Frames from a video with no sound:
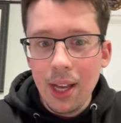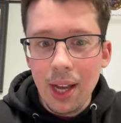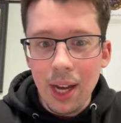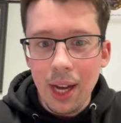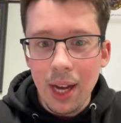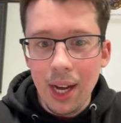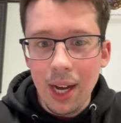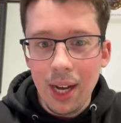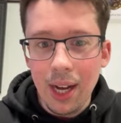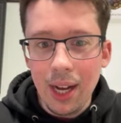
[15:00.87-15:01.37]

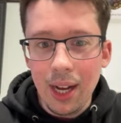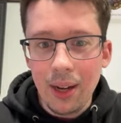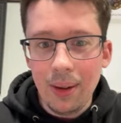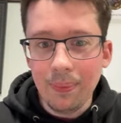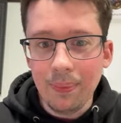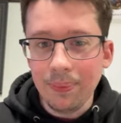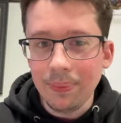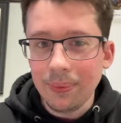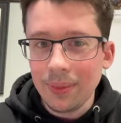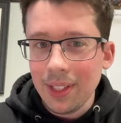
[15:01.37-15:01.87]

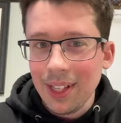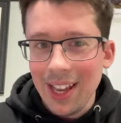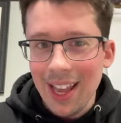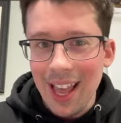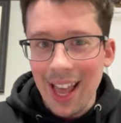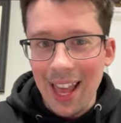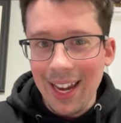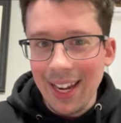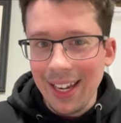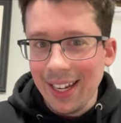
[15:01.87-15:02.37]
Um,
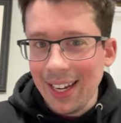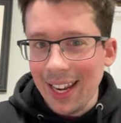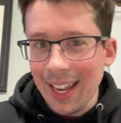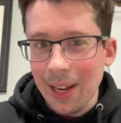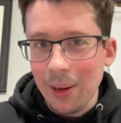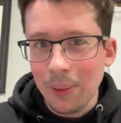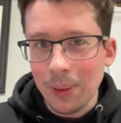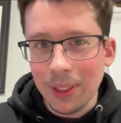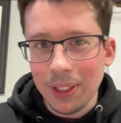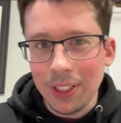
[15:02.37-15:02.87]
and
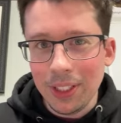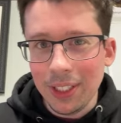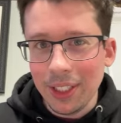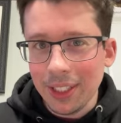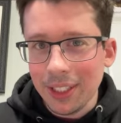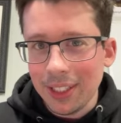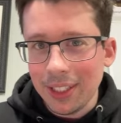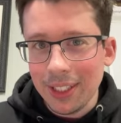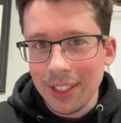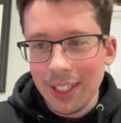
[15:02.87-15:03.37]
it was
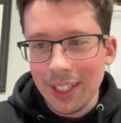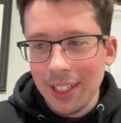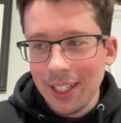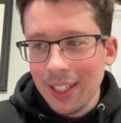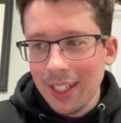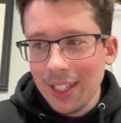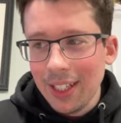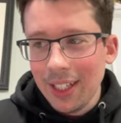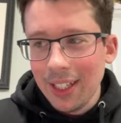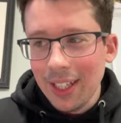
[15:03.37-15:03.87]
just
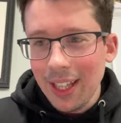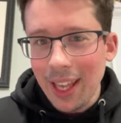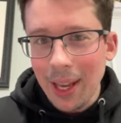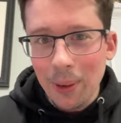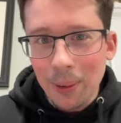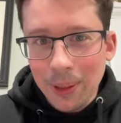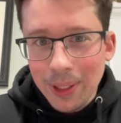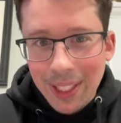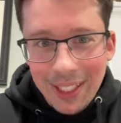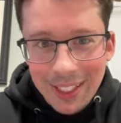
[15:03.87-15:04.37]
it
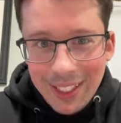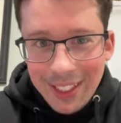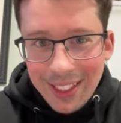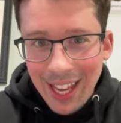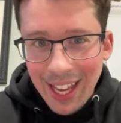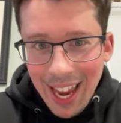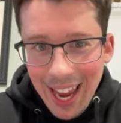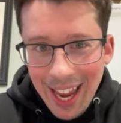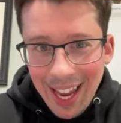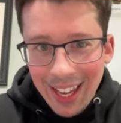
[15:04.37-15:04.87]
was
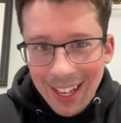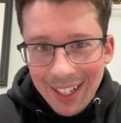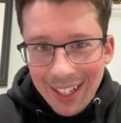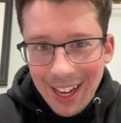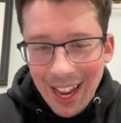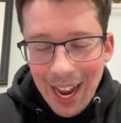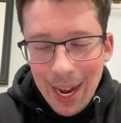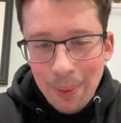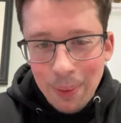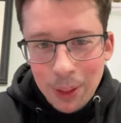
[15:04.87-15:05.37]
insane
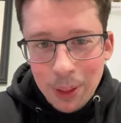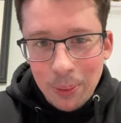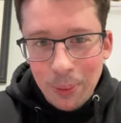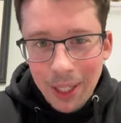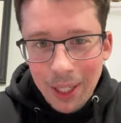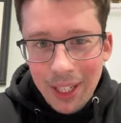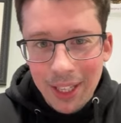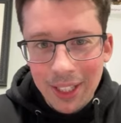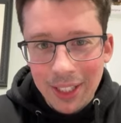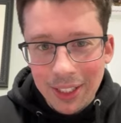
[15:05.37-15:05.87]
how much
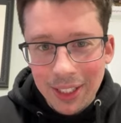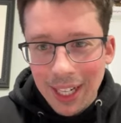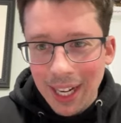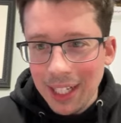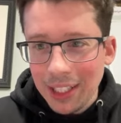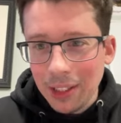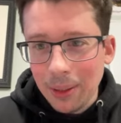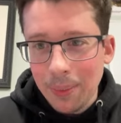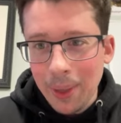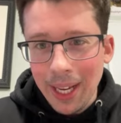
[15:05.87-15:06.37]
money these
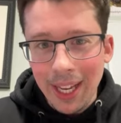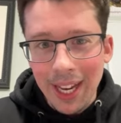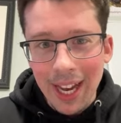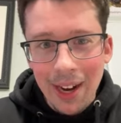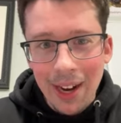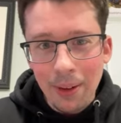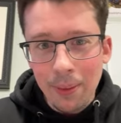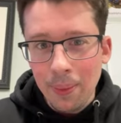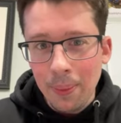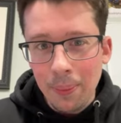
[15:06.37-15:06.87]
guys are making.
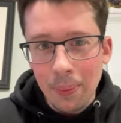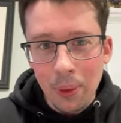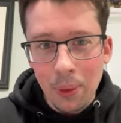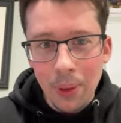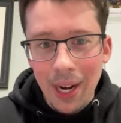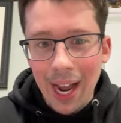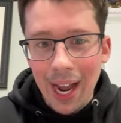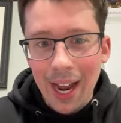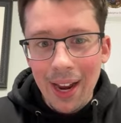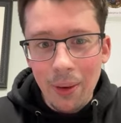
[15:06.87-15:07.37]
I remember
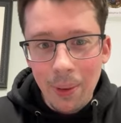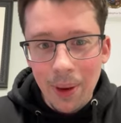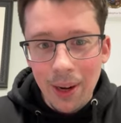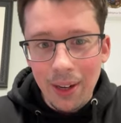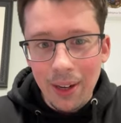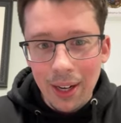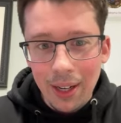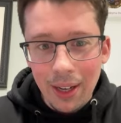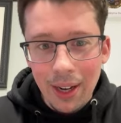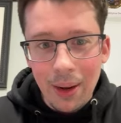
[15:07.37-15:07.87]
when I
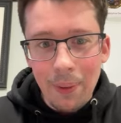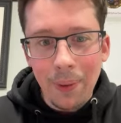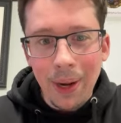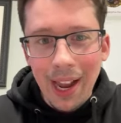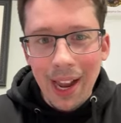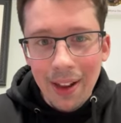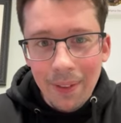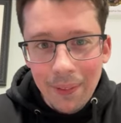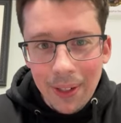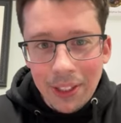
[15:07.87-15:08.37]
went when
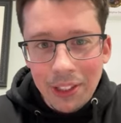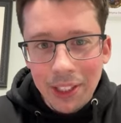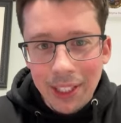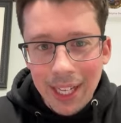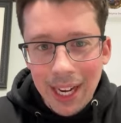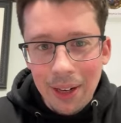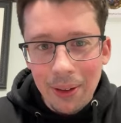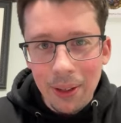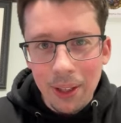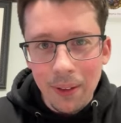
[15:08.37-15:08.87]
I eventually
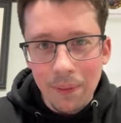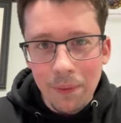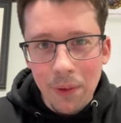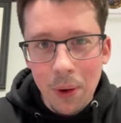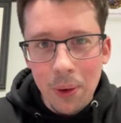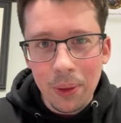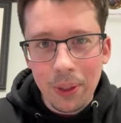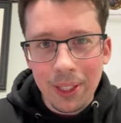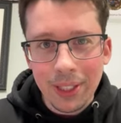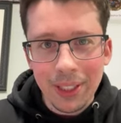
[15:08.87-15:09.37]
got rid of the
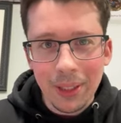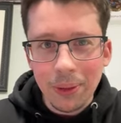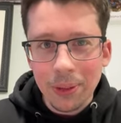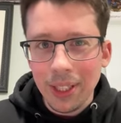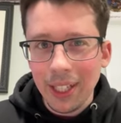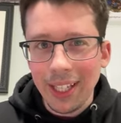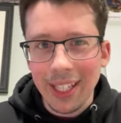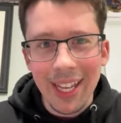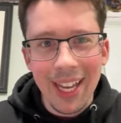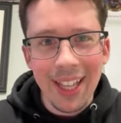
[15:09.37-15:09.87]
phone because I was
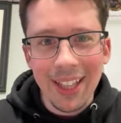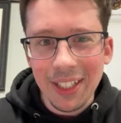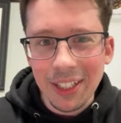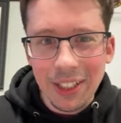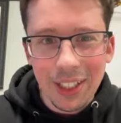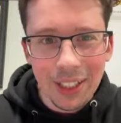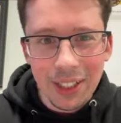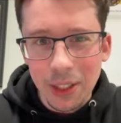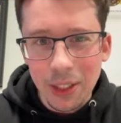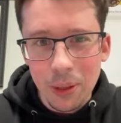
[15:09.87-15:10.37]
like, yeah, this
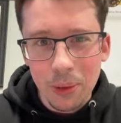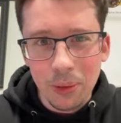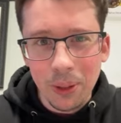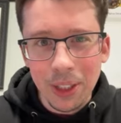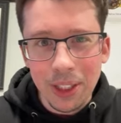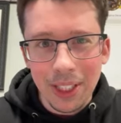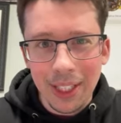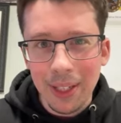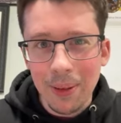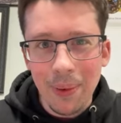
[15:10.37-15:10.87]
shit's too
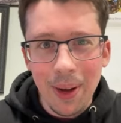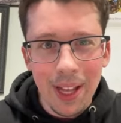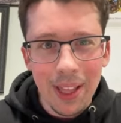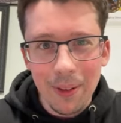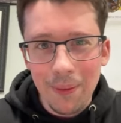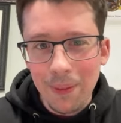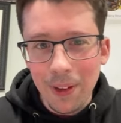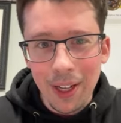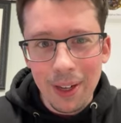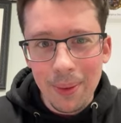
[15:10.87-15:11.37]
risky. Why the
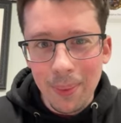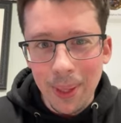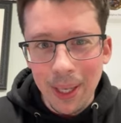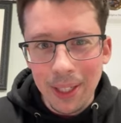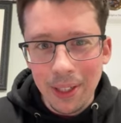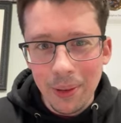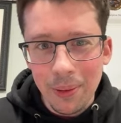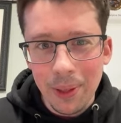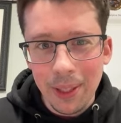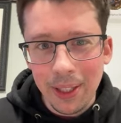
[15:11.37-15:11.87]
fuck am I
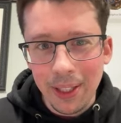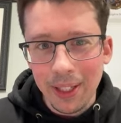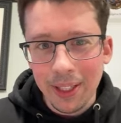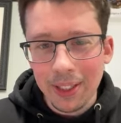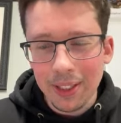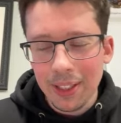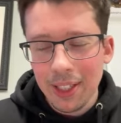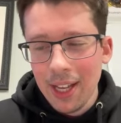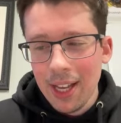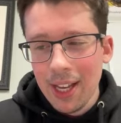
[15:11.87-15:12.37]
doing
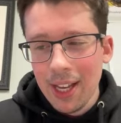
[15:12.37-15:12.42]
this?